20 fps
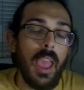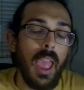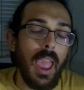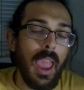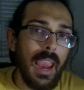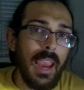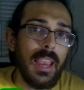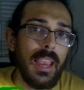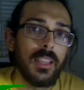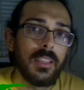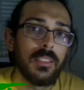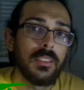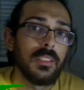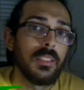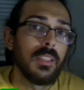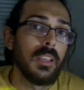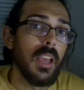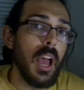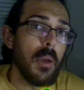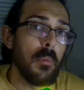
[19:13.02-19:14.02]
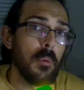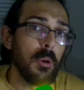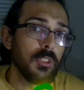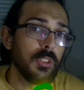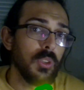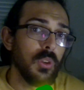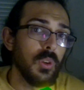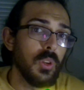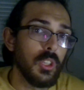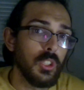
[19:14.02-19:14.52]
And I'm
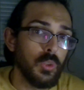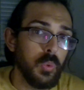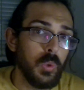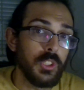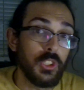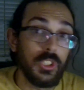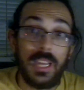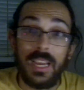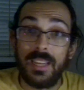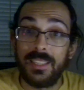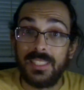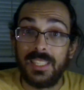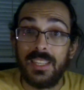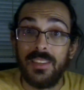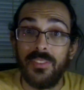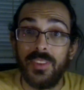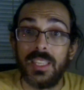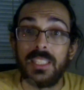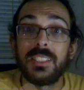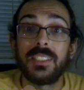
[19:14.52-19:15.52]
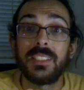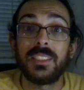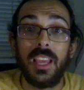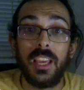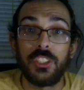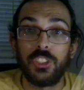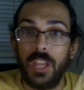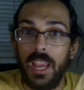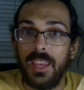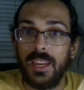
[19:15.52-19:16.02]
also on twitch.tv
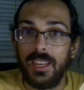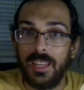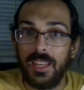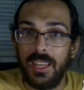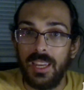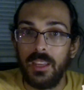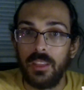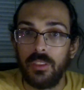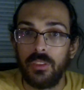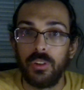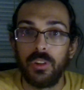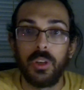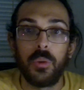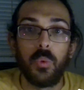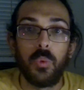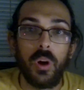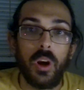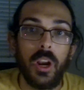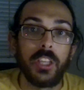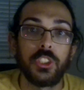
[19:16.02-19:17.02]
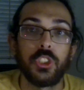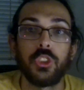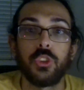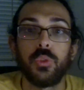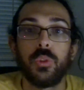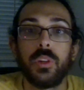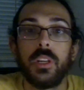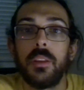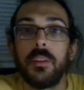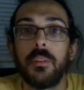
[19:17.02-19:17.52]
slash AidenKing30 where I
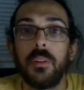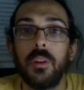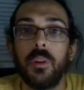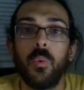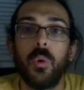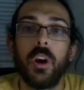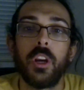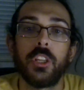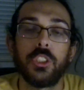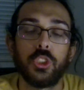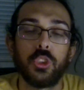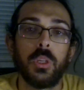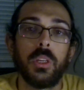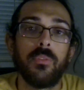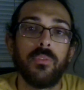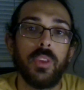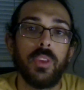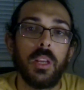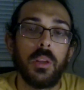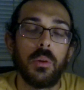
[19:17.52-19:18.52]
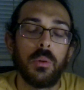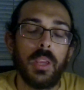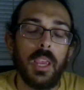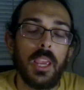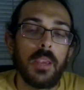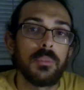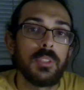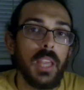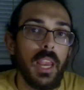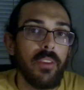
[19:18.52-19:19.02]
stream where I stream video
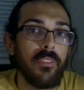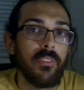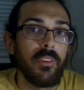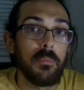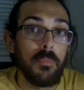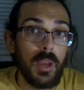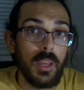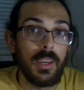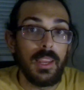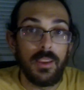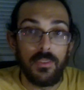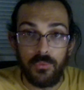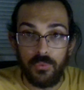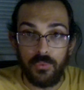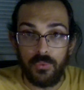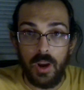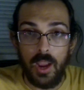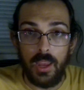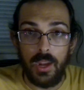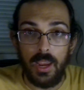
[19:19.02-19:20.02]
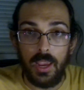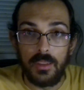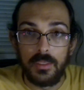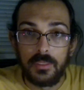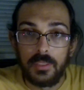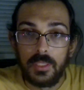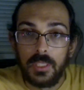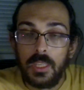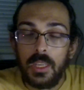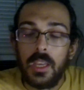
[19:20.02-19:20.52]
games every Monday and Friday.
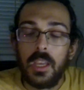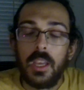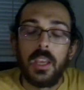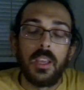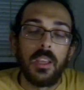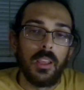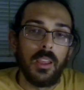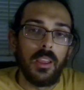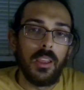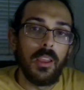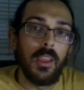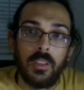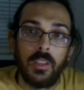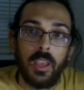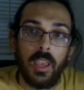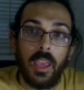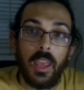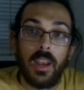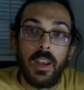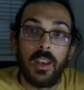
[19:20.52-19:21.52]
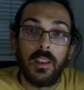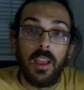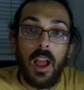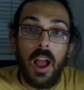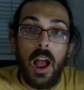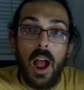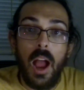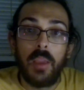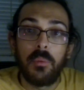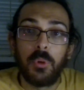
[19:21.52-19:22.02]
And
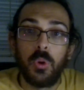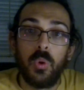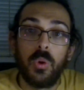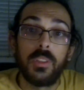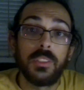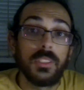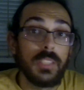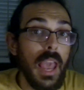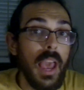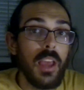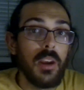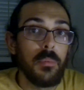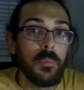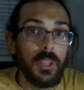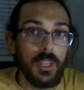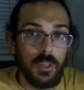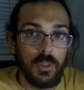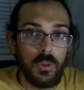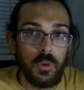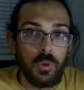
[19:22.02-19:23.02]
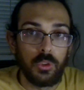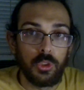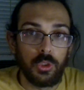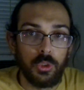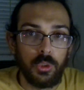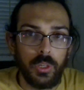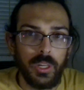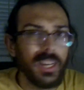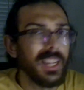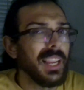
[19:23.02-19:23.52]
I'm of course Adam the Occulture
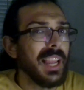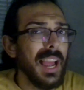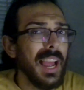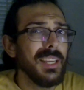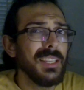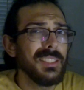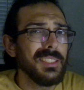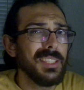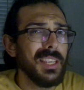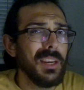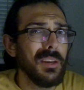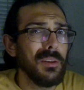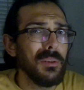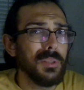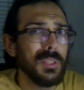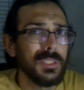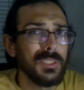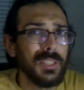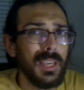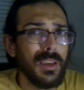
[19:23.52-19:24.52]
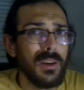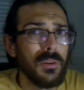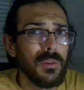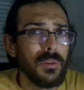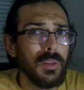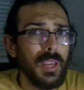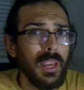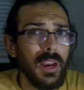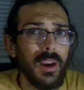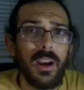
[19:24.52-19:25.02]
Critic. I get scared because I
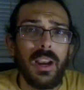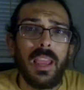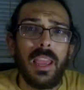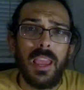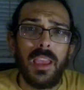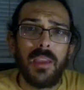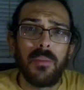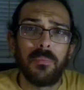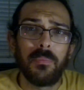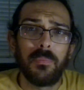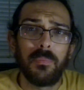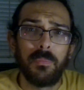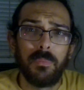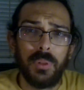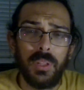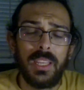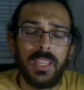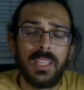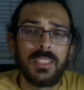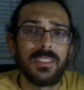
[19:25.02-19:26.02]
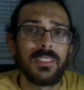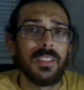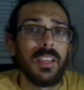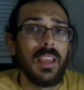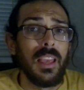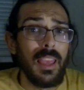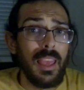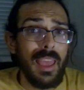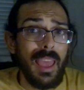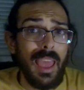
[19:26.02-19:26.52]
don't care. And please,
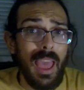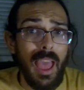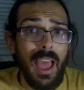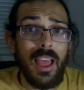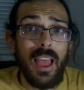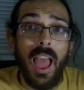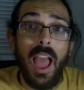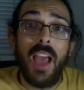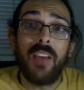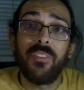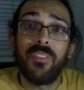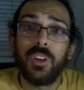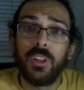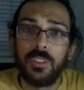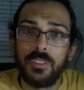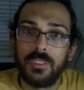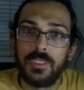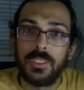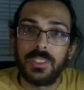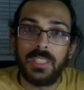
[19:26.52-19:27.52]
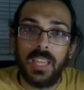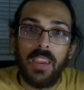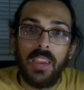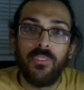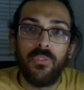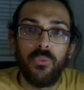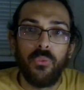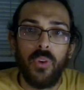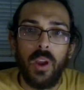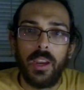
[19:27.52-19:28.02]
ha have a safe
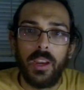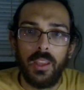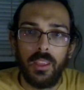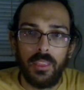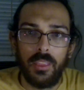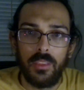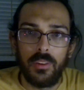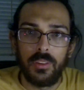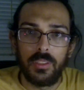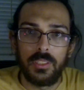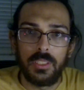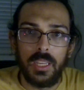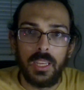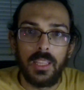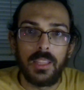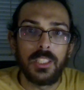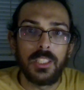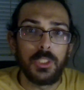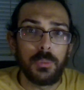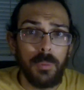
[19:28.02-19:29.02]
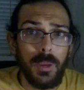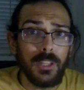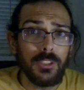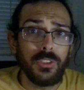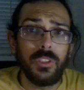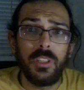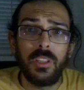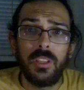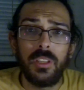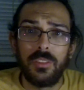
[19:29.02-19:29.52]
Friday the 13th,
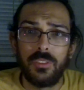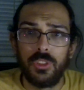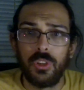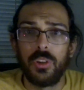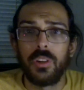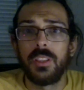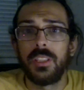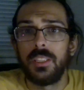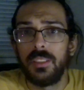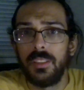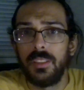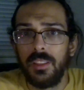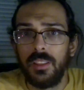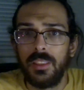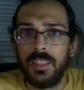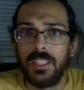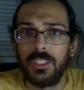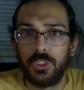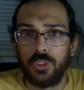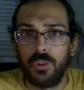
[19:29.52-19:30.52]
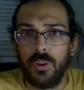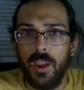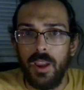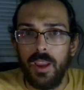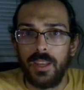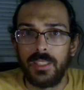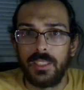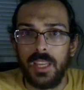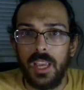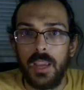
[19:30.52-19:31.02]
especially during the, these
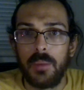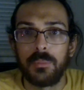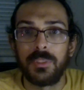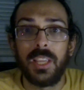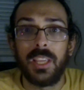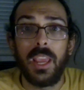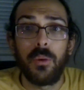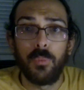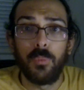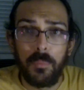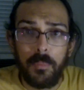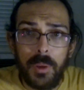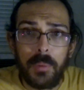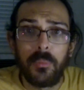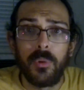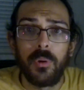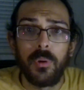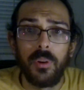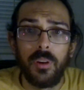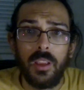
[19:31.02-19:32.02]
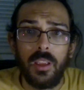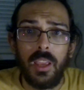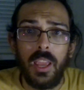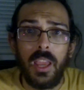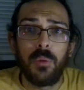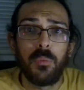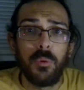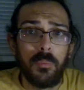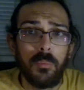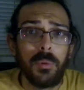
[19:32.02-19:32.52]
trying times. And remember
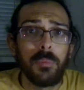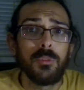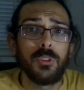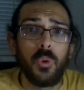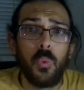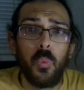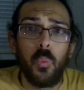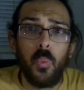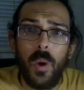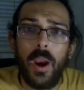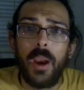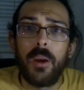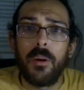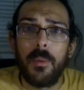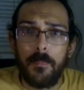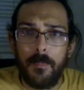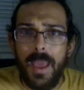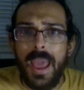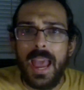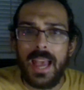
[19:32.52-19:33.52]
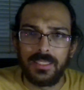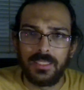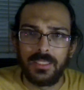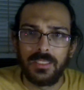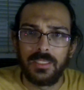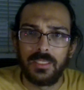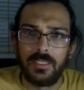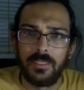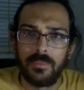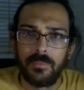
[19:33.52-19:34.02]
and remember to wear a
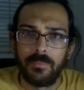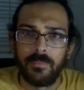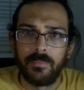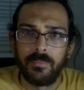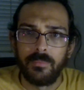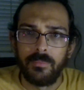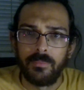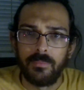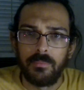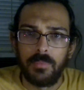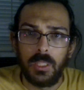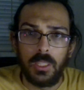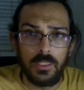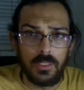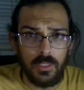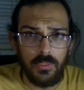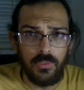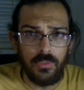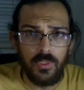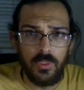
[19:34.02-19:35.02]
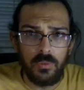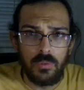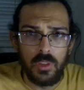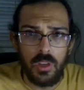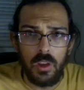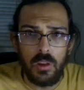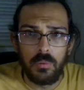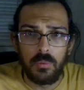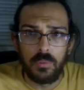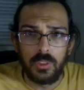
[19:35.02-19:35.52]
mask, because if you
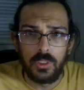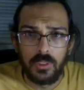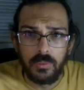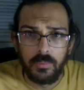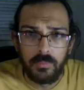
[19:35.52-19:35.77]
don't,